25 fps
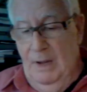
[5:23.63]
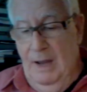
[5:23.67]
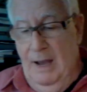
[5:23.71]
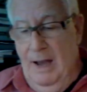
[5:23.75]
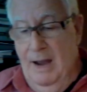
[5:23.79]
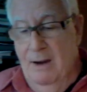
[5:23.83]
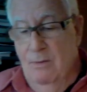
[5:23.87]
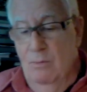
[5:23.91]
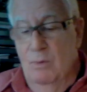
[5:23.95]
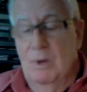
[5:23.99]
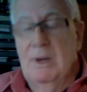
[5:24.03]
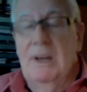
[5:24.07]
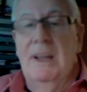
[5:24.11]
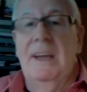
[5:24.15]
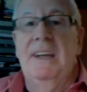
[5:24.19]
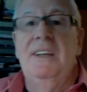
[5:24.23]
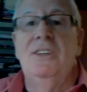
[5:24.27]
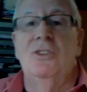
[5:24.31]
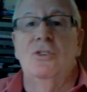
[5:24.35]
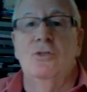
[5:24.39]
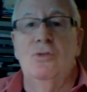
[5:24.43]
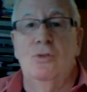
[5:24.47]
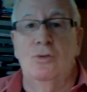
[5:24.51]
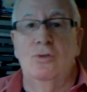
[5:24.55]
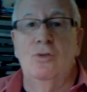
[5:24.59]
I
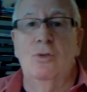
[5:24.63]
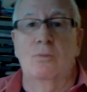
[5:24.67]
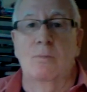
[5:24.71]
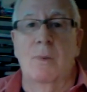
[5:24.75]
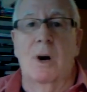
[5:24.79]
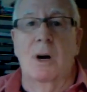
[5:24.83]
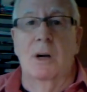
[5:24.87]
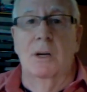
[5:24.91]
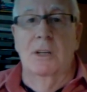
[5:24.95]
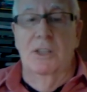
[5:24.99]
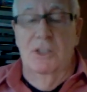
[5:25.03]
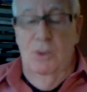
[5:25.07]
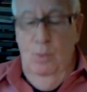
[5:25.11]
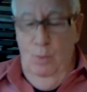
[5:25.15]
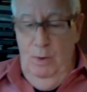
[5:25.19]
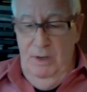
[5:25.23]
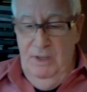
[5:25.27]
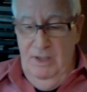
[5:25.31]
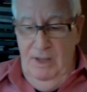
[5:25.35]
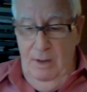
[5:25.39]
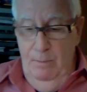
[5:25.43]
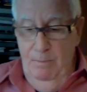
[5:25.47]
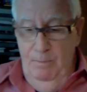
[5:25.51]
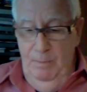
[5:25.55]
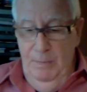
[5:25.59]
relate to Marty's
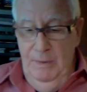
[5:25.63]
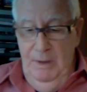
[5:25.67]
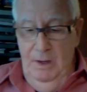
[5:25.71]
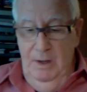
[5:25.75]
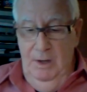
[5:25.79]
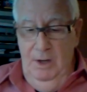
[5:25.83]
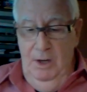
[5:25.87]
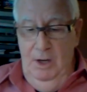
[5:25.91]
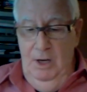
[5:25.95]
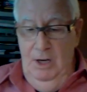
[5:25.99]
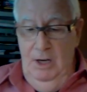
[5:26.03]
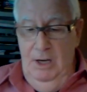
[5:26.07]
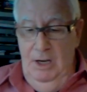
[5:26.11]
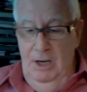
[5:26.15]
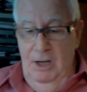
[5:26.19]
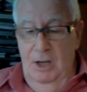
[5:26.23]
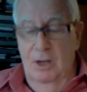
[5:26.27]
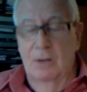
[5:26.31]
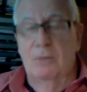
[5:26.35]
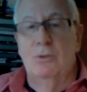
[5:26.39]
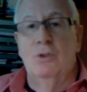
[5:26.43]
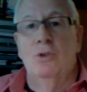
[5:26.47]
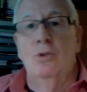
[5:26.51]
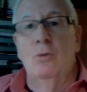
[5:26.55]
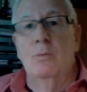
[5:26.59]
wisdom
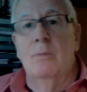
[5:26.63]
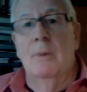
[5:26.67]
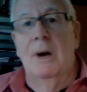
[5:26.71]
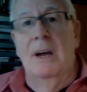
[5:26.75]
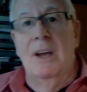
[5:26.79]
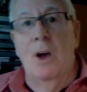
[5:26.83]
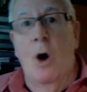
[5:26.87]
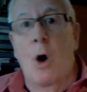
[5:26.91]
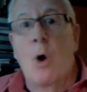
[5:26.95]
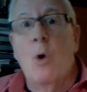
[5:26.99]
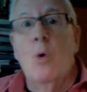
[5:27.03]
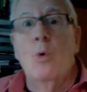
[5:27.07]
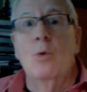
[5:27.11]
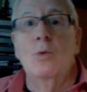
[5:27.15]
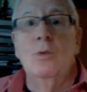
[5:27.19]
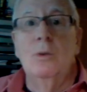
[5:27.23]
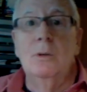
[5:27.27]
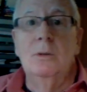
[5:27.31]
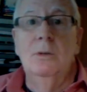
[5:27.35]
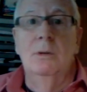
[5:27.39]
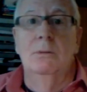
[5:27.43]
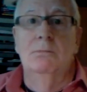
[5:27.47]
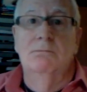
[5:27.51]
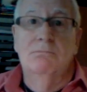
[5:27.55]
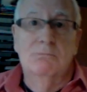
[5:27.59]
to my
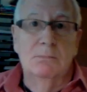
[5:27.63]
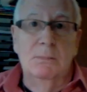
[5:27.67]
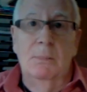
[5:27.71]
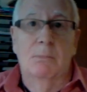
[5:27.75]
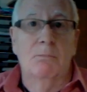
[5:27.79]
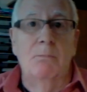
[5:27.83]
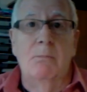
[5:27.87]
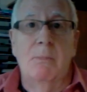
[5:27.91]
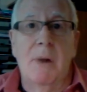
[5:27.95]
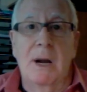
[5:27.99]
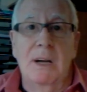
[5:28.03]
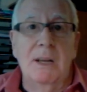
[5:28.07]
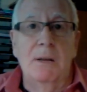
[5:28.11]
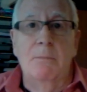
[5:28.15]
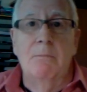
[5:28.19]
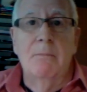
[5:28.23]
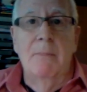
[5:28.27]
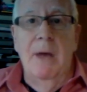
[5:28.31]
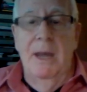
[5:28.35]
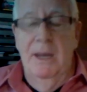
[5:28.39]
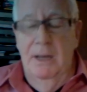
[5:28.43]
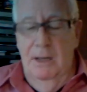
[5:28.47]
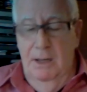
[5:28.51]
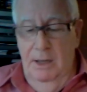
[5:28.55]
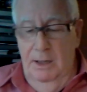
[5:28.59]
own
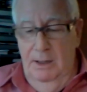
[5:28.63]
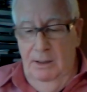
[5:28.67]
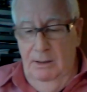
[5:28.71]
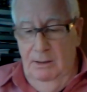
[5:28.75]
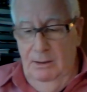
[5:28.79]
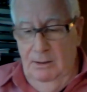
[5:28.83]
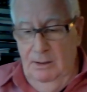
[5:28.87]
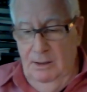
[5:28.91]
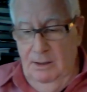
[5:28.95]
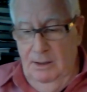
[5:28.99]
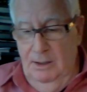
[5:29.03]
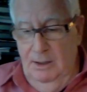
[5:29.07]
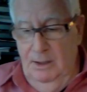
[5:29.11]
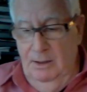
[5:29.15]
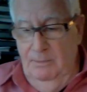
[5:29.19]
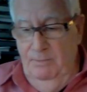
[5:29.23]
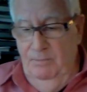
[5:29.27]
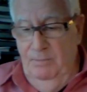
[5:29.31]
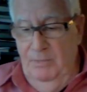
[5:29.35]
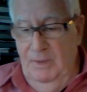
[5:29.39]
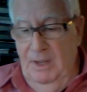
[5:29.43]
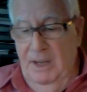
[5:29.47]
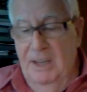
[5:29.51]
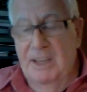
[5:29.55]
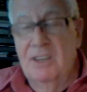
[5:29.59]
money-making
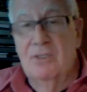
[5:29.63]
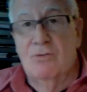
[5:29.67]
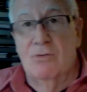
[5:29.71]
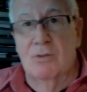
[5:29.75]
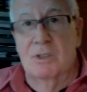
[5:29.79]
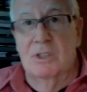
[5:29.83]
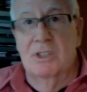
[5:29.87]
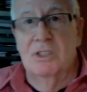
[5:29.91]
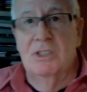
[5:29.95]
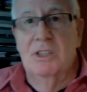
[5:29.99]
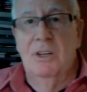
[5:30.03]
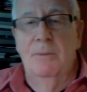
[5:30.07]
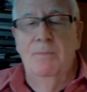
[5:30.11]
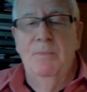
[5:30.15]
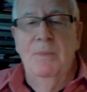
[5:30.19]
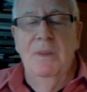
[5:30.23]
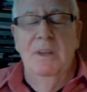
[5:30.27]
interest,